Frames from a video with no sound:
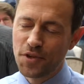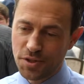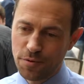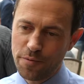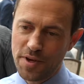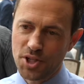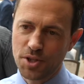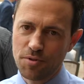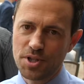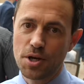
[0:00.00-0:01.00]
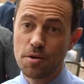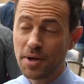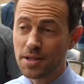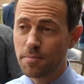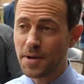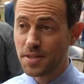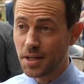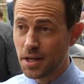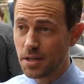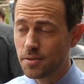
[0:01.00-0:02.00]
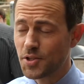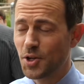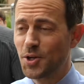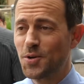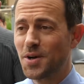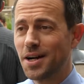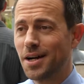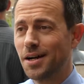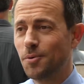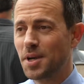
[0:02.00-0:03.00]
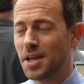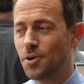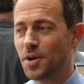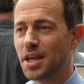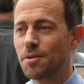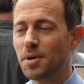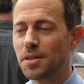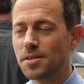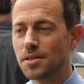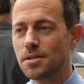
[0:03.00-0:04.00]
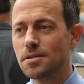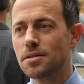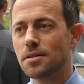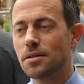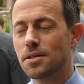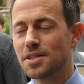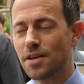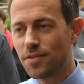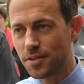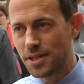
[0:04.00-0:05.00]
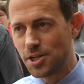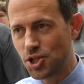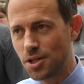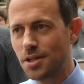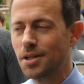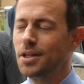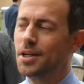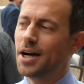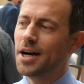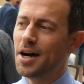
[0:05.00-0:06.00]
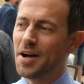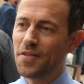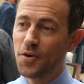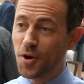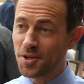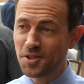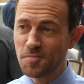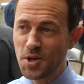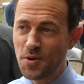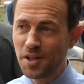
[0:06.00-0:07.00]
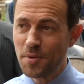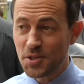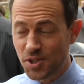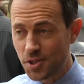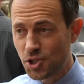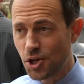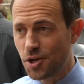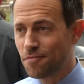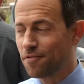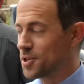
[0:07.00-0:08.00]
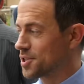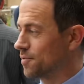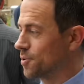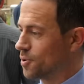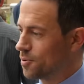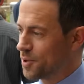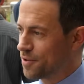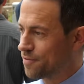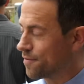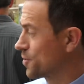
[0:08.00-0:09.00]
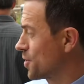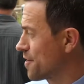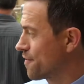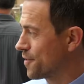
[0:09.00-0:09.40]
first of all, we've actually returned back to Pasadena, so uh, we're here again, but this is the seventh edition, uh, and there are some new elements to the show. First of all, we've got our